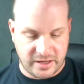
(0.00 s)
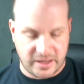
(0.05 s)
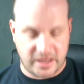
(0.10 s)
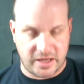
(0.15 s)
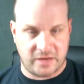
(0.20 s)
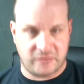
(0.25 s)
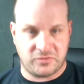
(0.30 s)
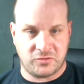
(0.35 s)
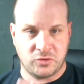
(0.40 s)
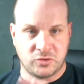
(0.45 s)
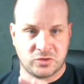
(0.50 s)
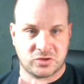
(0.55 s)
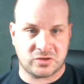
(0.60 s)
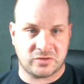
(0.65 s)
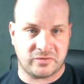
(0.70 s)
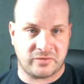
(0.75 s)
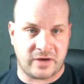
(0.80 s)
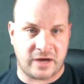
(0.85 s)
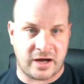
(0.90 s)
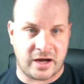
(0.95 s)
If you
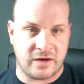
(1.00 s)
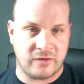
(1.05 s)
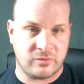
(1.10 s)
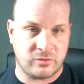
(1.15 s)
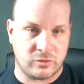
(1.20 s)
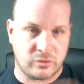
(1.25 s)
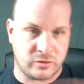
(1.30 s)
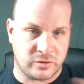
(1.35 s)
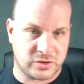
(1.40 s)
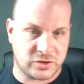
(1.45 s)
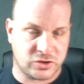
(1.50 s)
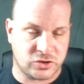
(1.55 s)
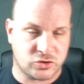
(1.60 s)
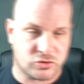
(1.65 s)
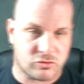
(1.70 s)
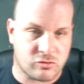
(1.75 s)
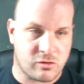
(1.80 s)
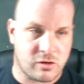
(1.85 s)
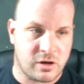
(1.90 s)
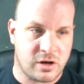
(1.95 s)
survive or it's a
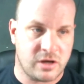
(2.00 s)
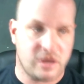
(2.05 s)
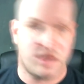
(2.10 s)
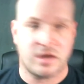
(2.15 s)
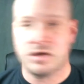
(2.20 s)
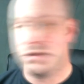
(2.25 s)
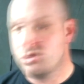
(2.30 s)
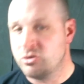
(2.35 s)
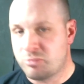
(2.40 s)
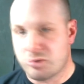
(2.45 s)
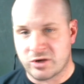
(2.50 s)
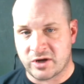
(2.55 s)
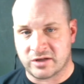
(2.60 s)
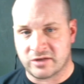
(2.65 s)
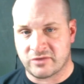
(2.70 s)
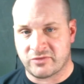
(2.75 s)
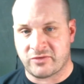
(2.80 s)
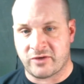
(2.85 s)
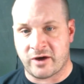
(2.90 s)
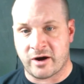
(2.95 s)
draw, you put out
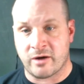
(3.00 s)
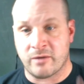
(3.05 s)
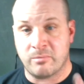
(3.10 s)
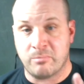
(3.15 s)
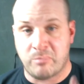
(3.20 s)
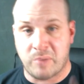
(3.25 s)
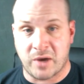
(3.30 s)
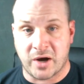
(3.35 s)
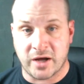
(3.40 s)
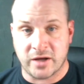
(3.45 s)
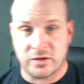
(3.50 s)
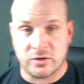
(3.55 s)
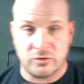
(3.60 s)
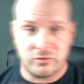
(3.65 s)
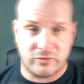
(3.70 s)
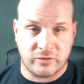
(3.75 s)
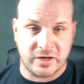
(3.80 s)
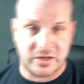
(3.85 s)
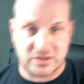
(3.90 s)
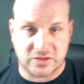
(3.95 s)
the fire, but
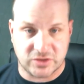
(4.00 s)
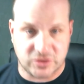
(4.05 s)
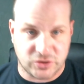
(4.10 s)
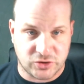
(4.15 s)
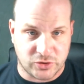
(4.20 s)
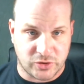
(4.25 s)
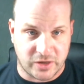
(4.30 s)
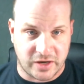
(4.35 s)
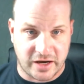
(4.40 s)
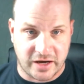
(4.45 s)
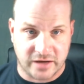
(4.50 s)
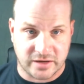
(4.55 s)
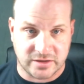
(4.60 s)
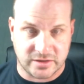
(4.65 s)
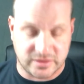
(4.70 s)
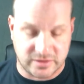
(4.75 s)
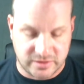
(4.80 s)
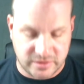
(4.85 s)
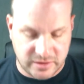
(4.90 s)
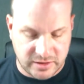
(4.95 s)
you've wasted a short
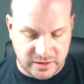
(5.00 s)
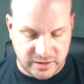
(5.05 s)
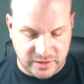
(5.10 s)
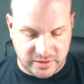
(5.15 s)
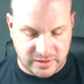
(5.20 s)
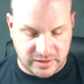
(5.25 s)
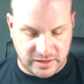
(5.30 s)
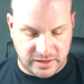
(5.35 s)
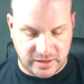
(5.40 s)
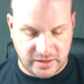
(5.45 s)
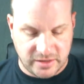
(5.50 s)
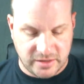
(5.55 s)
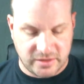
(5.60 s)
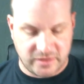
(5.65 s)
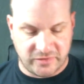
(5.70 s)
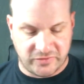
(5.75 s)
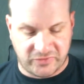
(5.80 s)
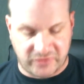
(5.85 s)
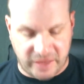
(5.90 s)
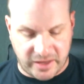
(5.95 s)
action. Okay, the
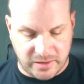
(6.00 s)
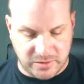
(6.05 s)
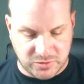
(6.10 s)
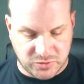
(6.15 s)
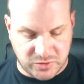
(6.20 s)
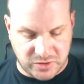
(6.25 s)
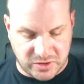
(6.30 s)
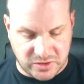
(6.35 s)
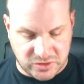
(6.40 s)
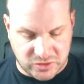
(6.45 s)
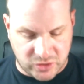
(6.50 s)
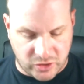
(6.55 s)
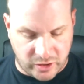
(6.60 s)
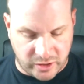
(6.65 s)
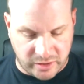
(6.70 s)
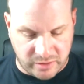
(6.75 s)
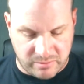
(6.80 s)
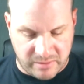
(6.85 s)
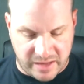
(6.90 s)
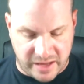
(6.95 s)
flames win. The
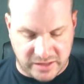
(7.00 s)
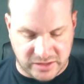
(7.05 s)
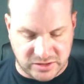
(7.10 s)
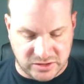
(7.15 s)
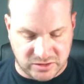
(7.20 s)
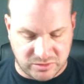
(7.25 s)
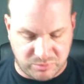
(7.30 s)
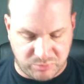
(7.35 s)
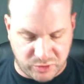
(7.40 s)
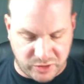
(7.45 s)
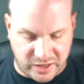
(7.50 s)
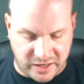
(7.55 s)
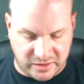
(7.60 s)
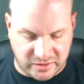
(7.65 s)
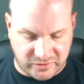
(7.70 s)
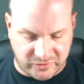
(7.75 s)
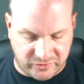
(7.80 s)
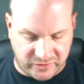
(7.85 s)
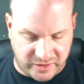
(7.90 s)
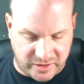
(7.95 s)
target manages to put out
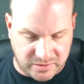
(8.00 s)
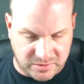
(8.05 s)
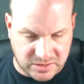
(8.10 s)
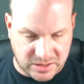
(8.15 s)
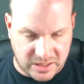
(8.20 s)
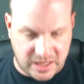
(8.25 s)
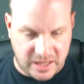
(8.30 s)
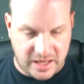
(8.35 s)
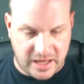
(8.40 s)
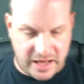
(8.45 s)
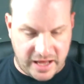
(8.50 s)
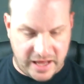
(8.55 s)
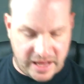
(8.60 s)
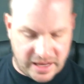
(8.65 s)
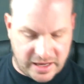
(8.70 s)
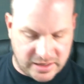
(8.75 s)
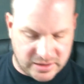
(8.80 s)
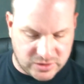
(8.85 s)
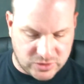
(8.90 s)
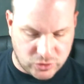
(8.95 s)
the flames
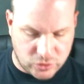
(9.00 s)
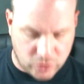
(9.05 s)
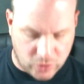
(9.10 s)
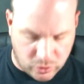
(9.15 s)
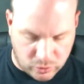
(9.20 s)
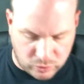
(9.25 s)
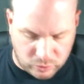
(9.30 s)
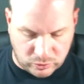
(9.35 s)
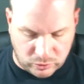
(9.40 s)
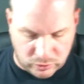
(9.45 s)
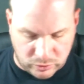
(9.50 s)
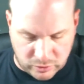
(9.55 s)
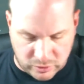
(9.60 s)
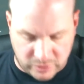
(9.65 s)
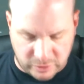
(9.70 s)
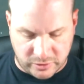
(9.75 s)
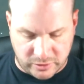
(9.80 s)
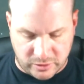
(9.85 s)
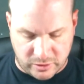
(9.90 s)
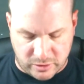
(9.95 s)
and is no
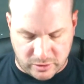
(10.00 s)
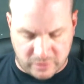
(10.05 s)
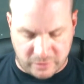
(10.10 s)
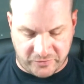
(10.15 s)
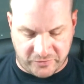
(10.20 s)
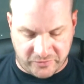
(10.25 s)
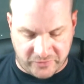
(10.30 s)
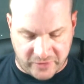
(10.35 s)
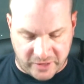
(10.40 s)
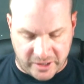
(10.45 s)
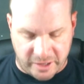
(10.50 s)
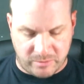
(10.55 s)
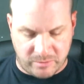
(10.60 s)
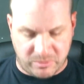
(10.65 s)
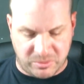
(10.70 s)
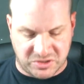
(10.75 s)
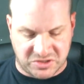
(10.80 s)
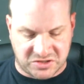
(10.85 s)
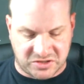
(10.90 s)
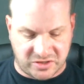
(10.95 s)
longer on fire,
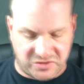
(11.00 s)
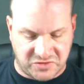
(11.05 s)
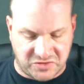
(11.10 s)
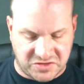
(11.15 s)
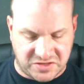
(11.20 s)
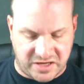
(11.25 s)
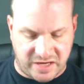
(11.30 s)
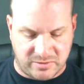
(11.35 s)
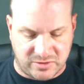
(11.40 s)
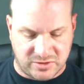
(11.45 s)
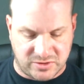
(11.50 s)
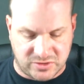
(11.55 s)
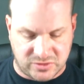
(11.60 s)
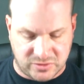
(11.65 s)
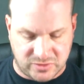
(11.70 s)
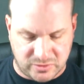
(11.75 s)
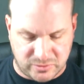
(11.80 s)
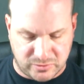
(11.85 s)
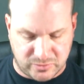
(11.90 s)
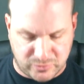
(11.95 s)
but suffers damage to
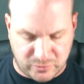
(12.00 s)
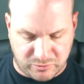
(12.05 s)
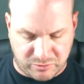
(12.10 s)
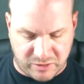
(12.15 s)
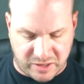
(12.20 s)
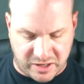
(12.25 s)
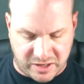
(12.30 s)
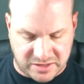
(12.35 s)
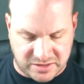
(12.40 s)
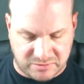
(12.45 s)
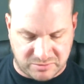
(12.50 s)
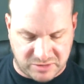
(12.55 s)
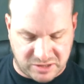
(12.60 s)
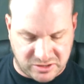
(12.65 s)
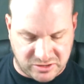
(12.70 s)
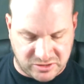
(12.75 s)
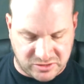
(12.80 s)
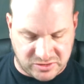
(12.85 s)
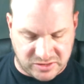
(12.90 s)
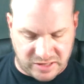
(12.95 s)
the process. The
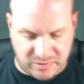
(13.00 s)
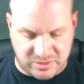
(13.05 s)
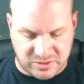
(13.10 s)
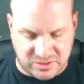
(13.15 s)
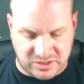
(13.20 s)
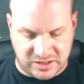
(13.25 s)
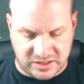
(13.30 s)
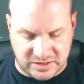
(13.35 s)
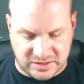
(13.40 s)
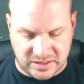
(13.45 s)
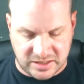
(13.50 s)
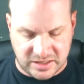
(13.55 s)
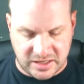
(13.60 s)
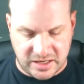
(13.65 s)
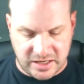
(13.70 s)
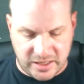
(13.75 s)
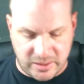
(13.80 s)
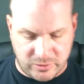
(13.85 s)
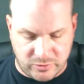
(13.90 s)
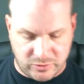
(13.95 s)
potential damage is
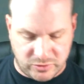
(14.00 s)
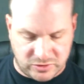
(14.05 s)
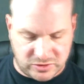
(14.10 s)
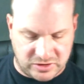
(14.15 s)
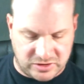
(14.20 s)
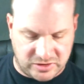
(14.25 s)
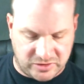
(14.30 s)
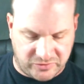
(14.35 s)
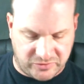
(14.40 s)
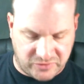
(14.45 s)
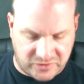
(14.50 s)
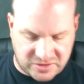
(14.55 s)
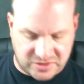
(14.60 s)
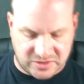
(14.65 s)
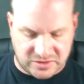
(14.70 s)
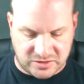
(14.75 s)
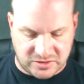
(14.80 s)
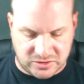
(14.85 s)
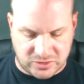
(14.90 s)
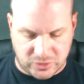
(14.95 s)
equal to the
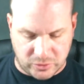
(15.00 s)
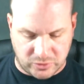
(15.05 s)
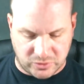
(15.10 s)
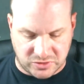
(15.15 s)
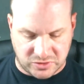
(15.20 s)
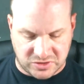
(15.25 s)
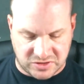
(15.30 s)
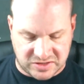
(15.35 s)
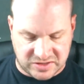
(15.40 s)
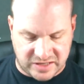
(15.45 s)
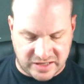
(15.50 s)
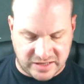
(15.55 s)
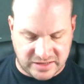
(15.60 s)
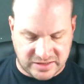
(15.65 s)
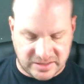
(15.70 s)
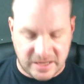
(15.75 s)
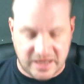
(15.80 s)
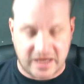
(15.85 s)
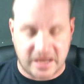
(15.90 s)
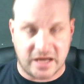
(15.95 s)
differences in total
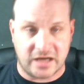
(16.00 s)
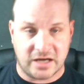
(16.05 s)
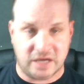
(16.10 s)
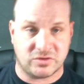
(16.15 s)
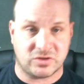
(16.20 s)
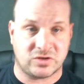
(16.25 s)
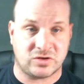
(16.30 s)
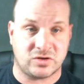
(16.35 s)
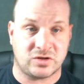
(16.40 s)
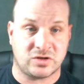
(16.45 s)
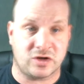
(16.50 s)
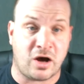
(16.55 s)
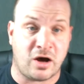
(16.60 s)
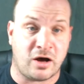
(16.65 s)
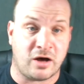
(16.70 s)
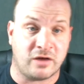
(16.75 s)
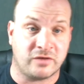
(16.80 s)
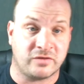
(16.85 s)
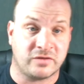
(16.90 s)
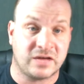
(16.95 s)
success, and it is
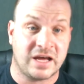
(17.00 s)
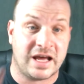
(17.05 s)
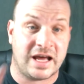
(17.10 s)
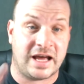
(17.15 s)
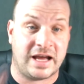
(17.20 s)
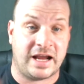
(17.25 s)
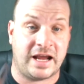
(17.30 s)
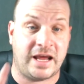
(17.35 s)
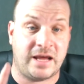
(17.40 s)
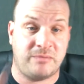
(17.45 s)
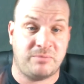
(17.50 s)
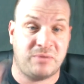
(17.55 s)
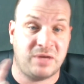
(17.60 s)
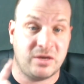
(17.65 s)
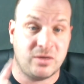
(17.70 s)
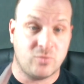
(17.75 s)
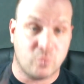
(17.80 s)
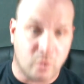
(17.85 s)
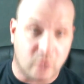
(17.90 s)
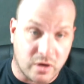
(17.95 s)
resolved at
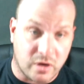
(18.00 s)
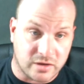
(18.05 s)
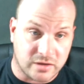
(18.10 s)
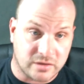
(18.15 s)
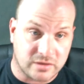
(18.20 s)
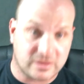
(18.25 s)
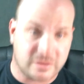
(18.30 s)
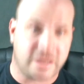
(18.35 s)
AP1.